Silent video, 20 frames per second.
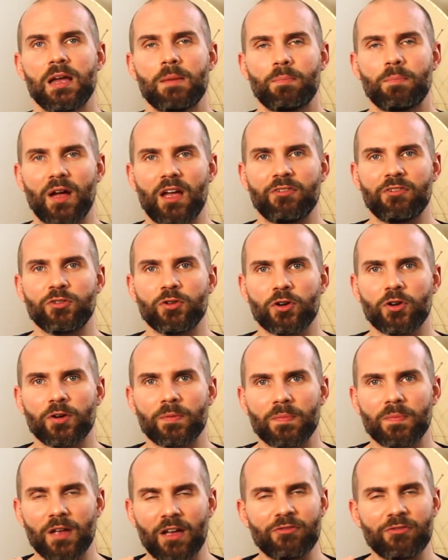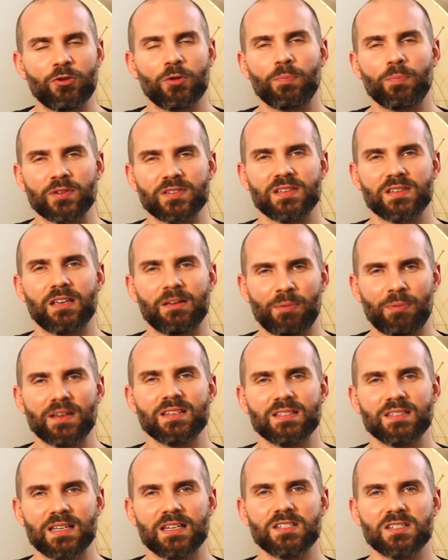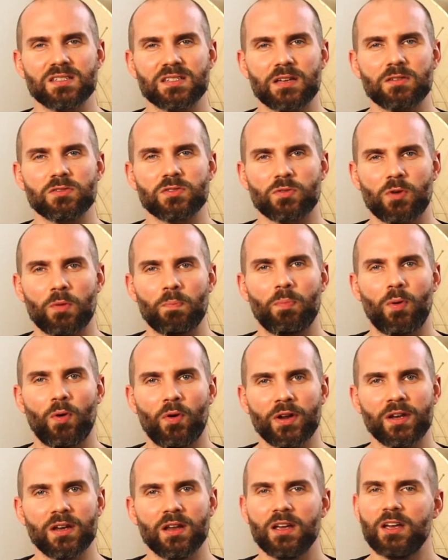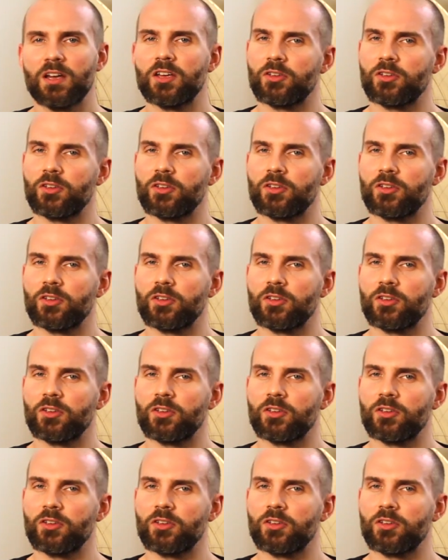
But if your presentation skills are on point,